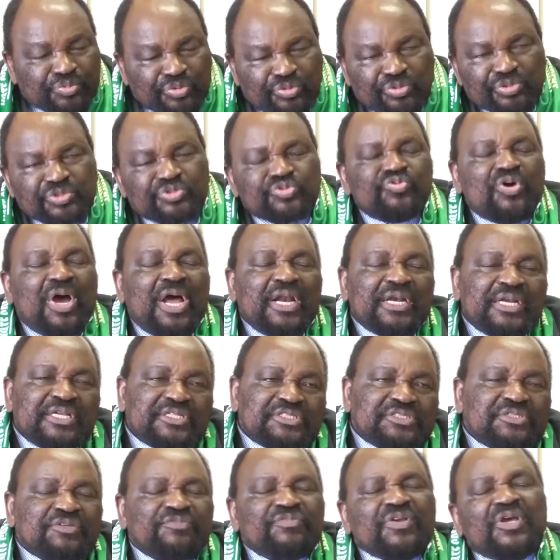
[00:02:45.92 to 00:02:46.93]
those who are
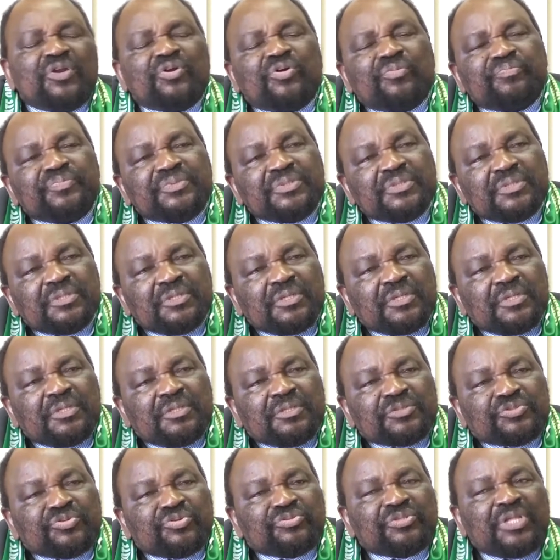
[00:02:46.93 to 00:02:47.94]
less developed
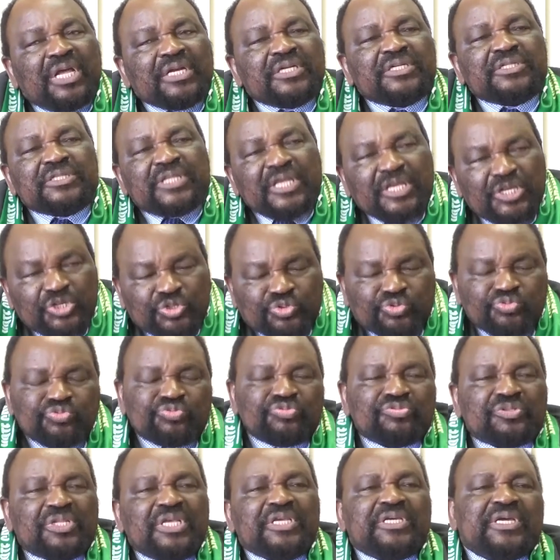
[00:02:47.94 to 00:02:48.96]
so that they too
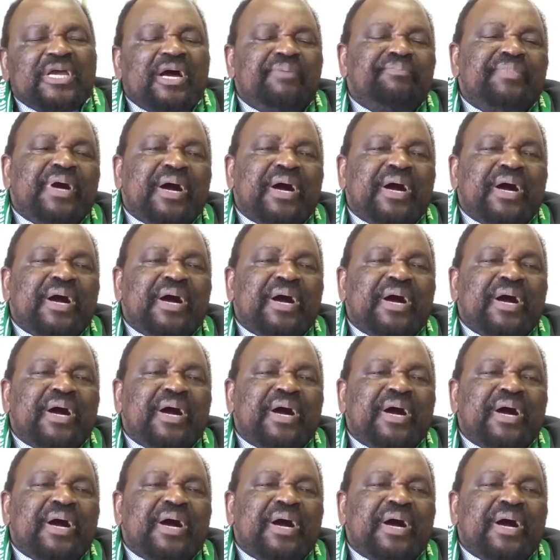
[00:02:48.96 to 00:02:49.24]
they come